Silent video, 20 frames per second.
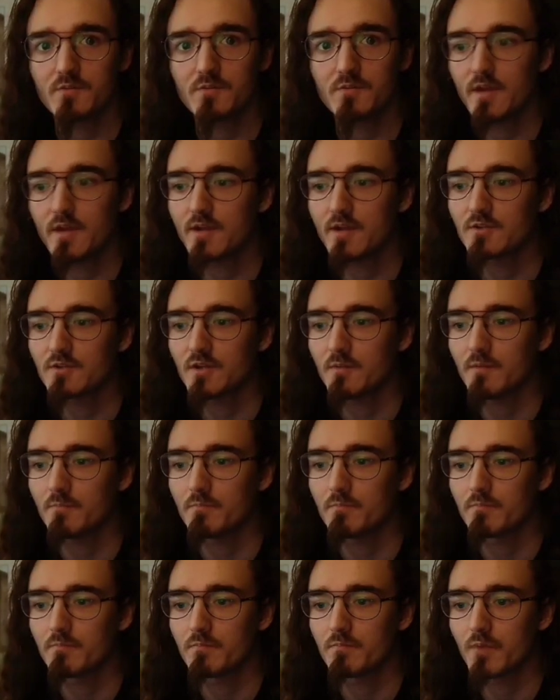would actually
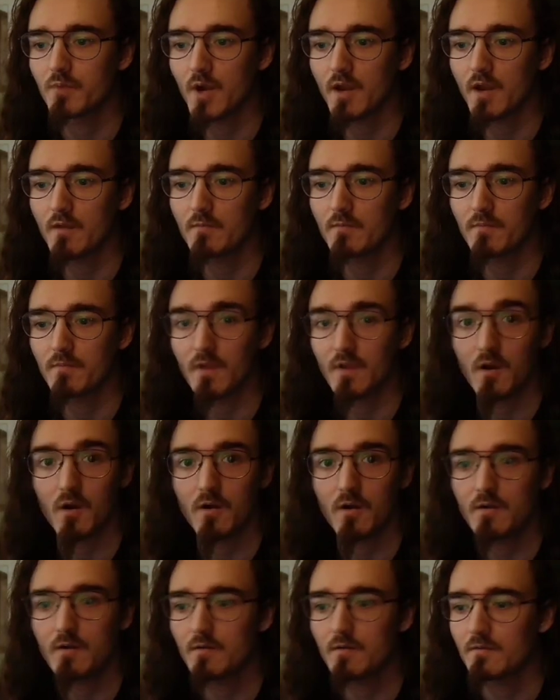break the
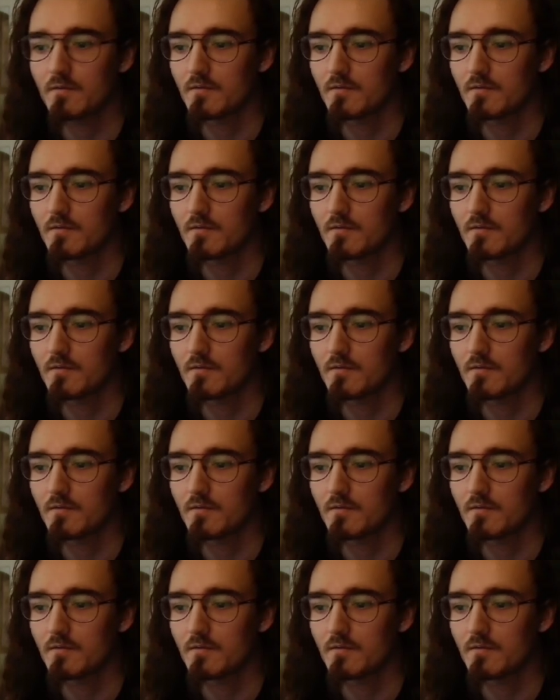card